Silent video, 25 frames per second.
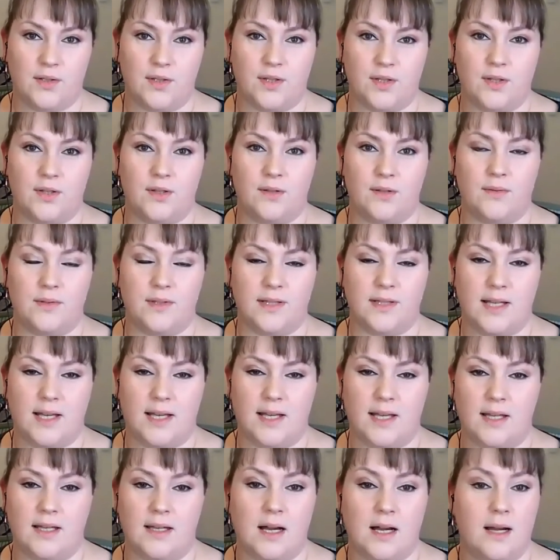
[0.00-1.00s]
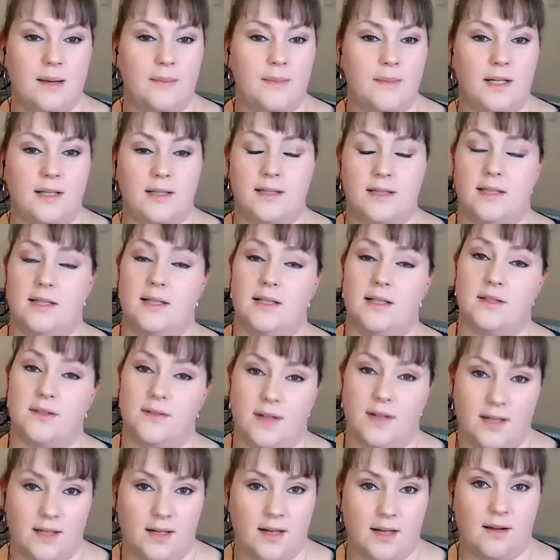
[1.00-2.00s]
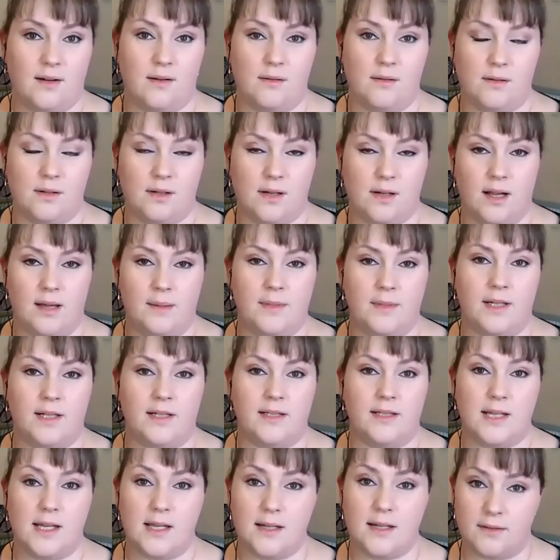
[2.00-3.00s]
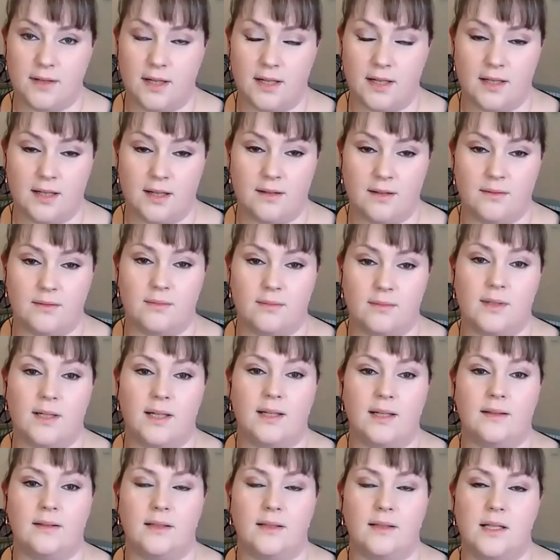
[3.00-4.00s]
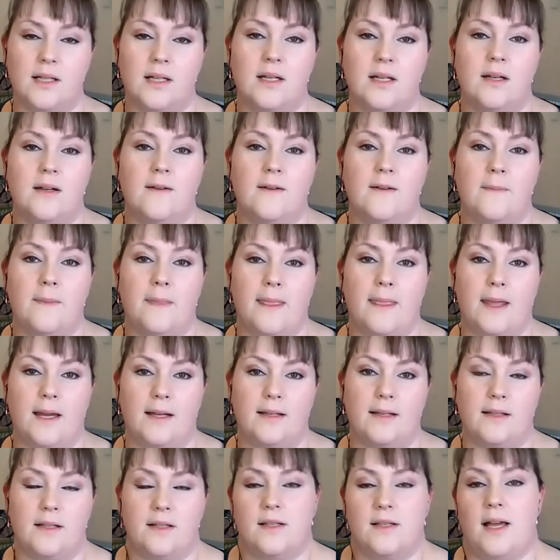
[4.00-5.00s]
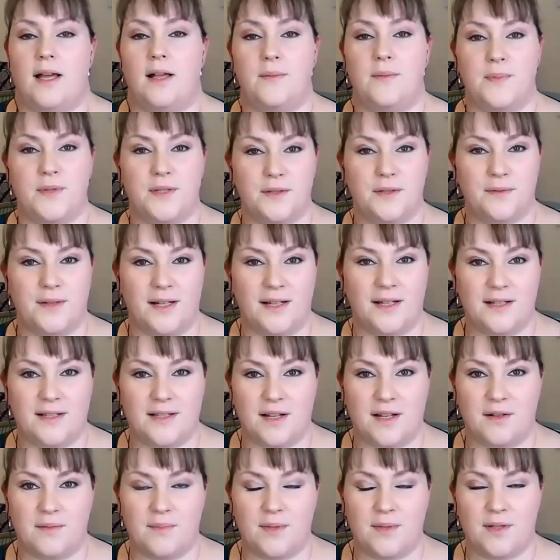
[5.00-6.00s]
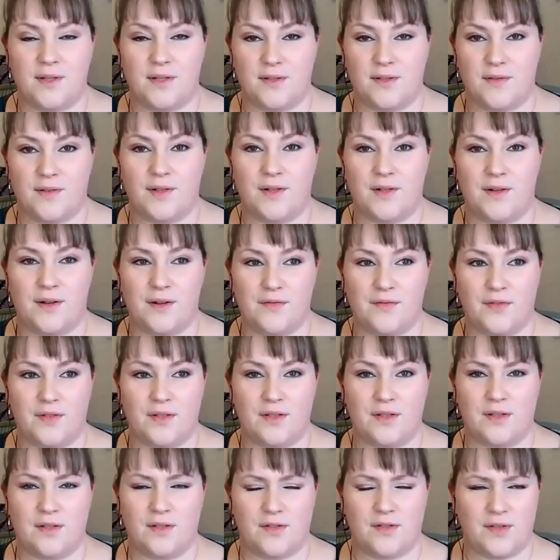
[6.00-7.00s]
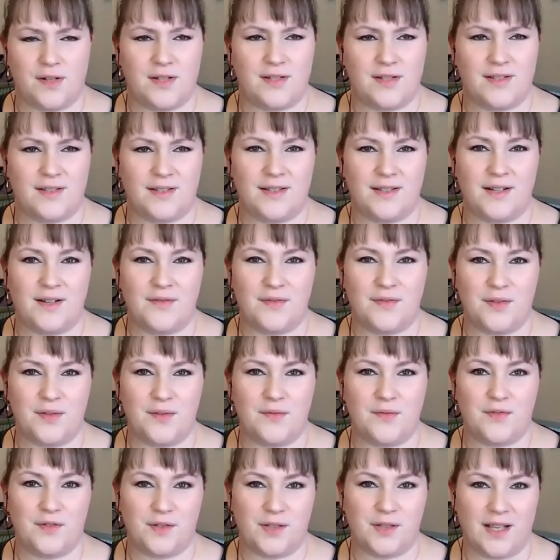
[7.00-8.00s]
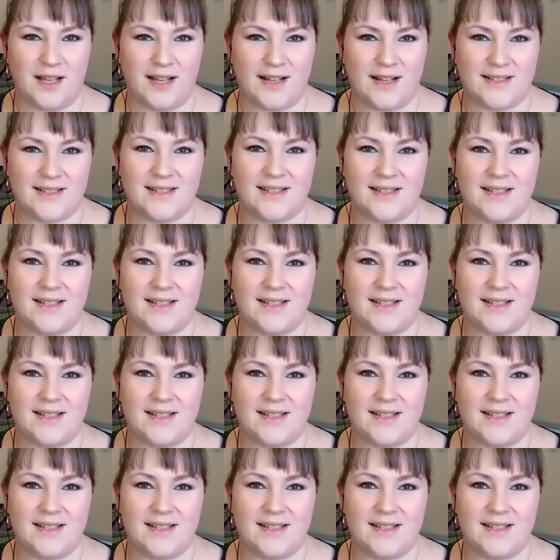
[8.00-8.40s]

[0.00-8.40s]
So you'll say, I'm at a 6 right now, or I'm at a 10 right now, right? And it helps to write it down because very often, strangely enough, you forget.